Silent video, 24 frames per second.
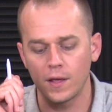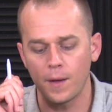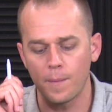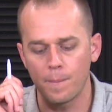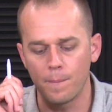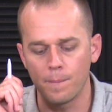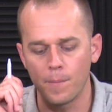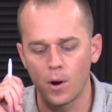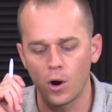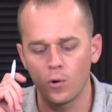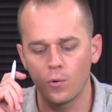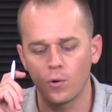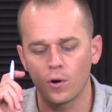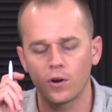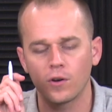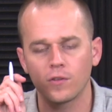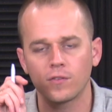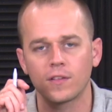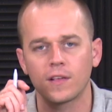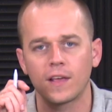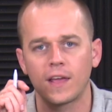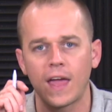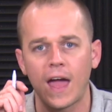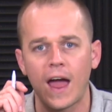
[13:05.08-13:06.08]

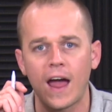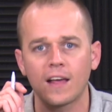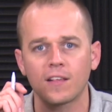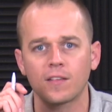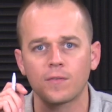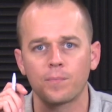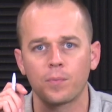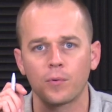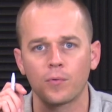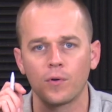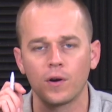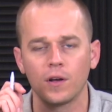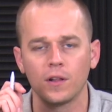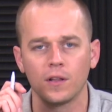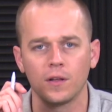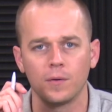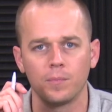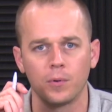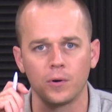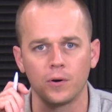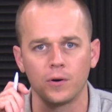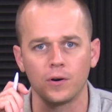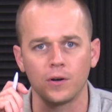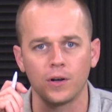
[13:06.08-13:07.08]
Mowers
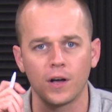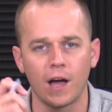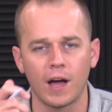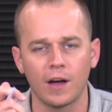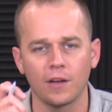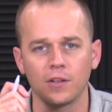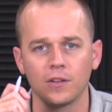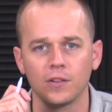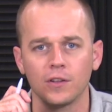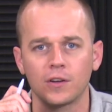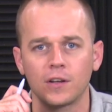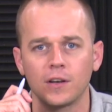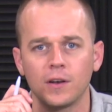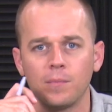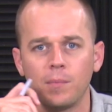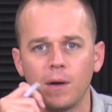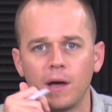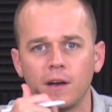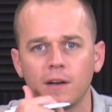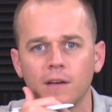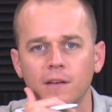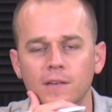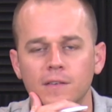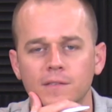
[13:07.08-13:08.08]
Gasparilla Bowl. How you looking to
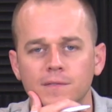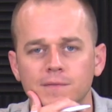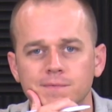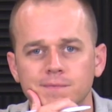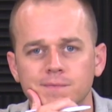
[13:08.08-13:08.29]
bet it?